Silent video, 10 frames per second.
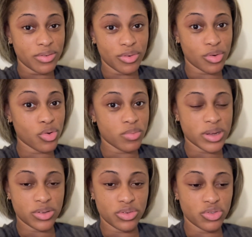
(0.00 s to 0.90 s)
for all my
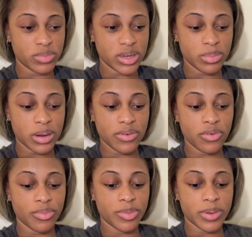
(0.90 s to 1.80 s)
social media
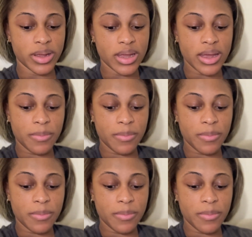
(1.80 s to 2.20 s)
platforms, but